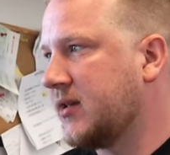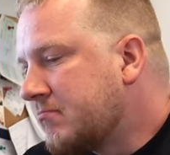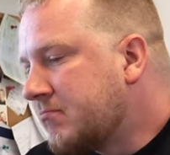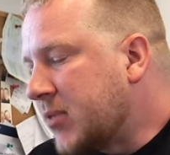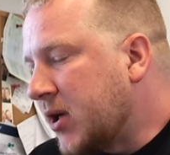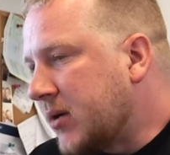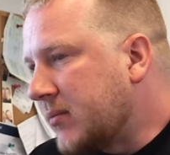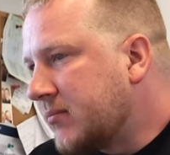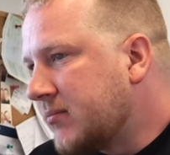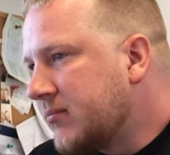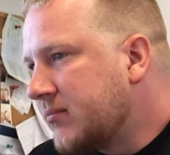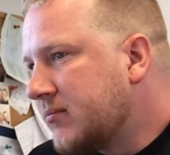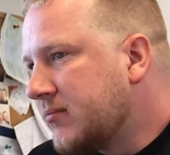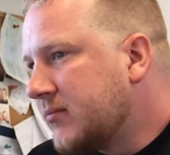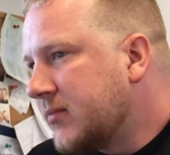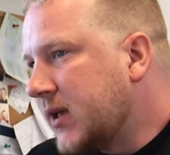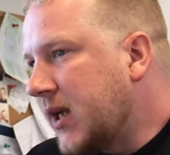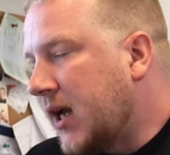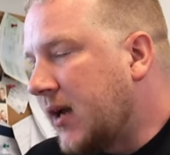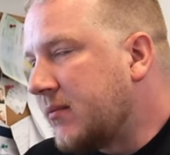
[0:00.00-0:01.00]
But
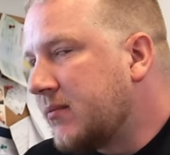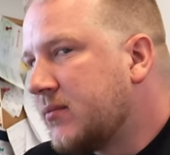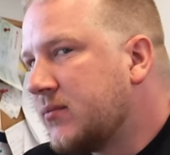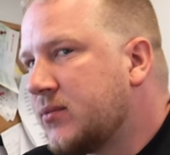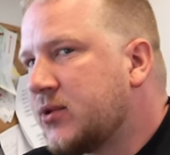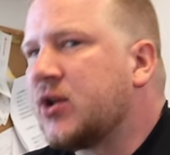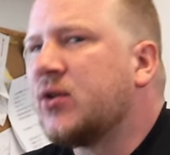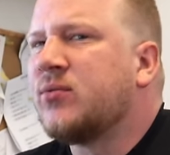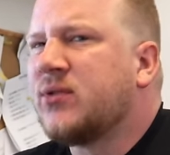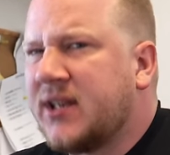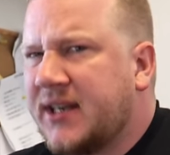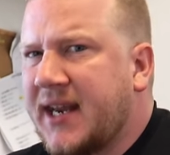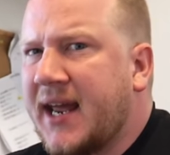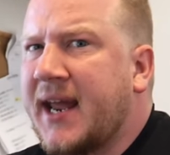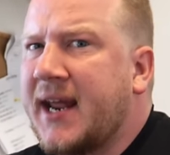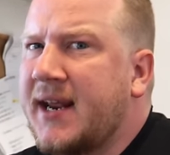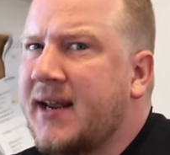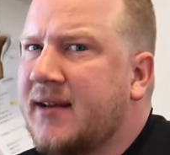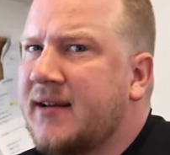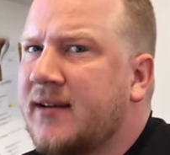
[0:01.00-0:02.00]
yeah, so
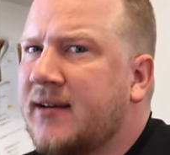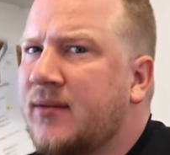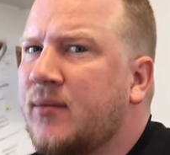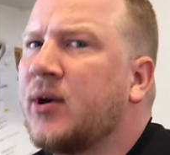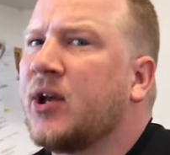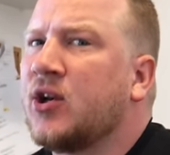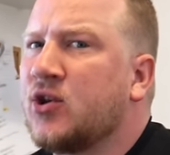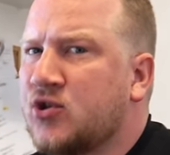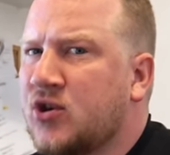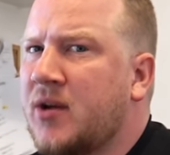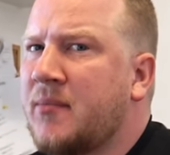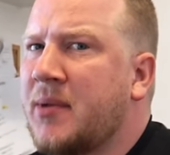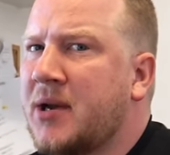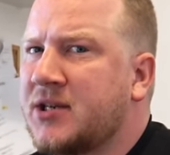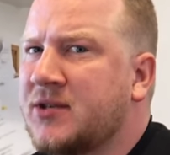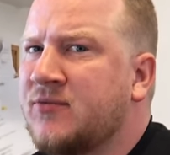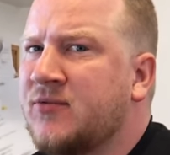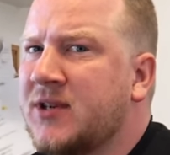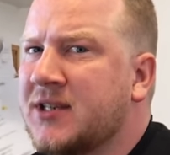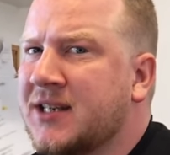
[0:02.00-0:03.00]
today we're going to try and buy
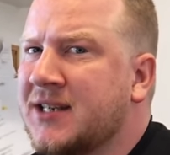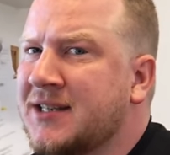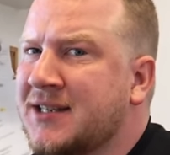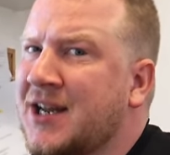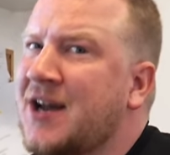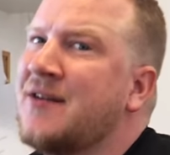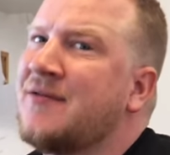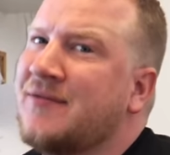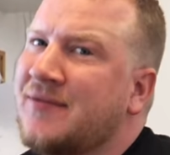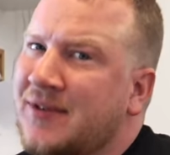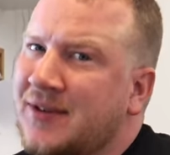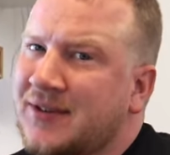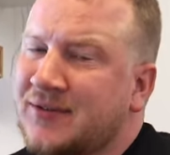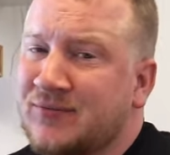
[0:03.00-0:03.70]
some risky stuff